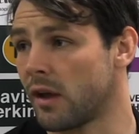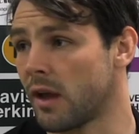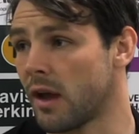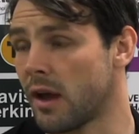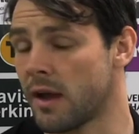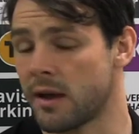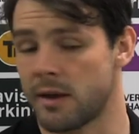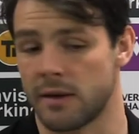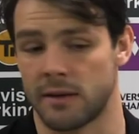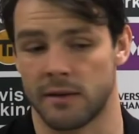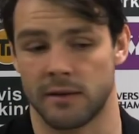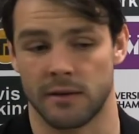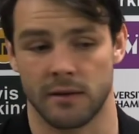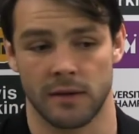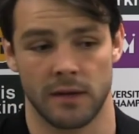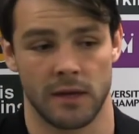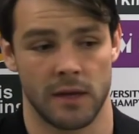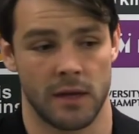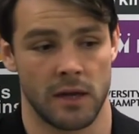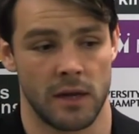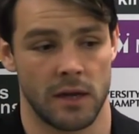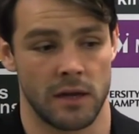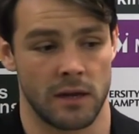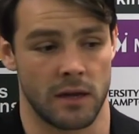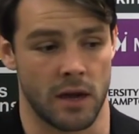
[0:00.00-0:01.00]
And
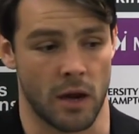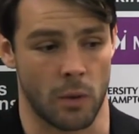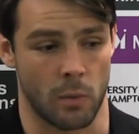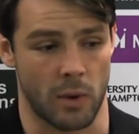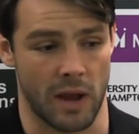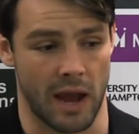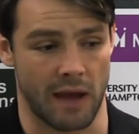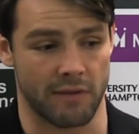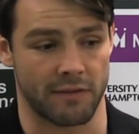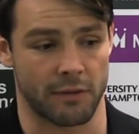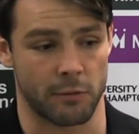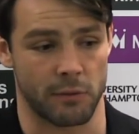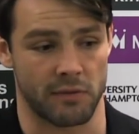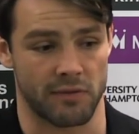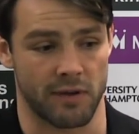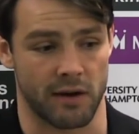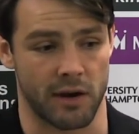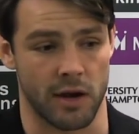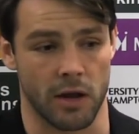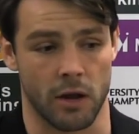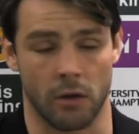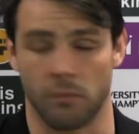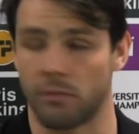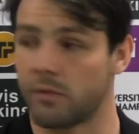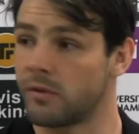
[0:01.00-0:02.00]
you know, we have to be
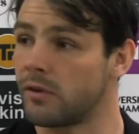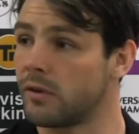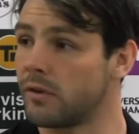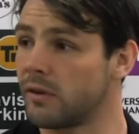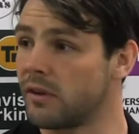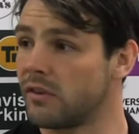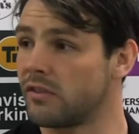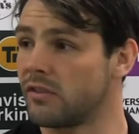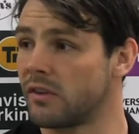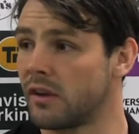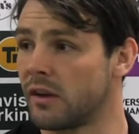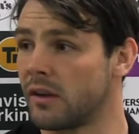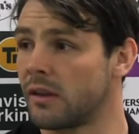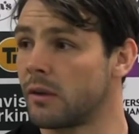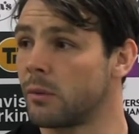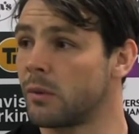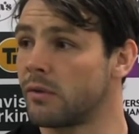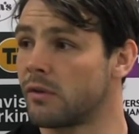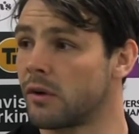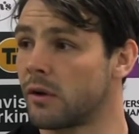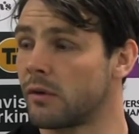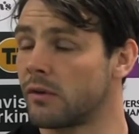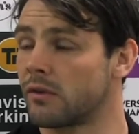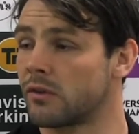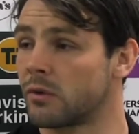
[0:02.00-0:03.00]
very confident this year that
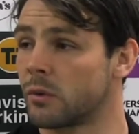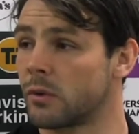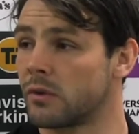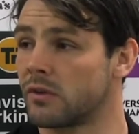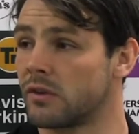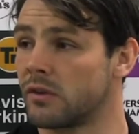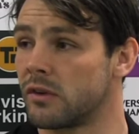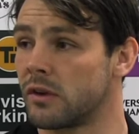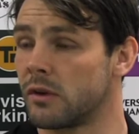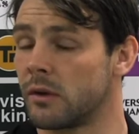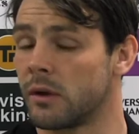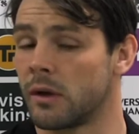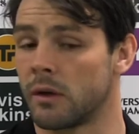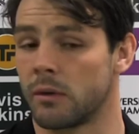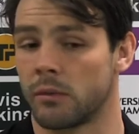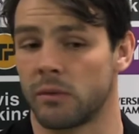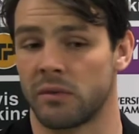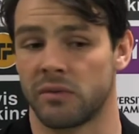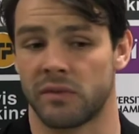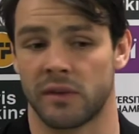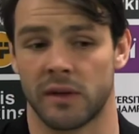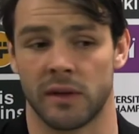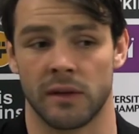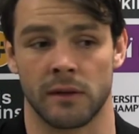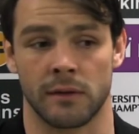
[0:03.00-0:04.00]
we've got the squad to do it. We
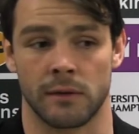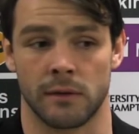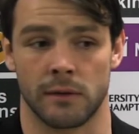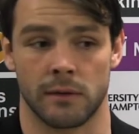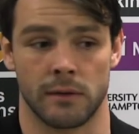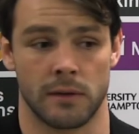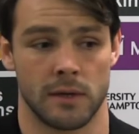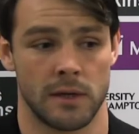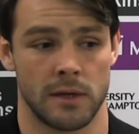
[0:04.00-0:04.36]
feel